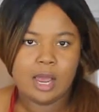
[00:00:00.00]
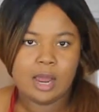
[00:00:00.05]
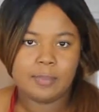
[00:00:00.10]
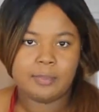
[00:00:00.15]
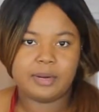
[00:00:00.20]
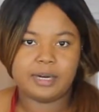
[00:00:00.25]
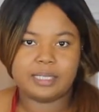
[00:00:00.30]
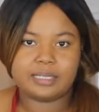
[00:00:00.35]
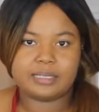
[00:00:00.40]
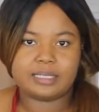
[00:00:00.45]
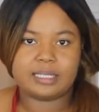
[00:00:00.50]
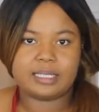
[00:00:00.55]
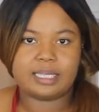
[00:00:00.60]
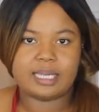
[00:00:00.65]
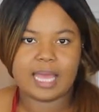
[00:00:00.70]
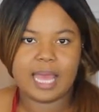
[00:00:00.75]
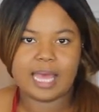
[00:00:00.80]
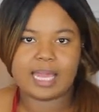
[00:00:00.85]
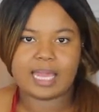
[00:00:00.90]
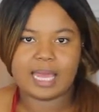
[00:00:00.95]

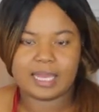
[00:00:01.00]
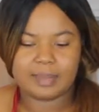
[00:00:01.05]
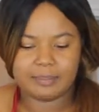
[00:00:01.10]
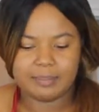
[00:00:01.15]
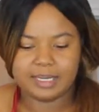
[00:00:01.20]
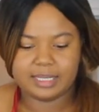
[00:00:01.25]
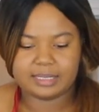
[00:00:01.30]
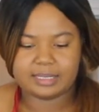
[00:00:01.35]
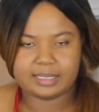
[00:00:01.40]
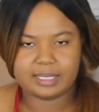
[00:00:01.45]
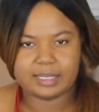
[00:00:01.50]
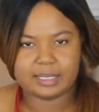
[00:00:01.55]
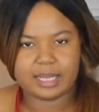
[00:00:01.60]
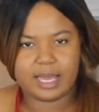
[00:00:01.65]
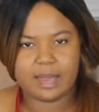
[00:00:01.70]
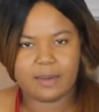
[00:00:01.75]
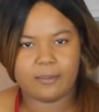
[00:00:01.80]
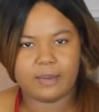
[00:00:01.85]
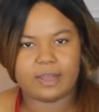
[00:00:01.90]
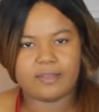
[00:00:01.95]
Personally, I like mixing it
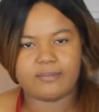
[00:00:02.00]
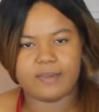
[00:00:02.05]
that way.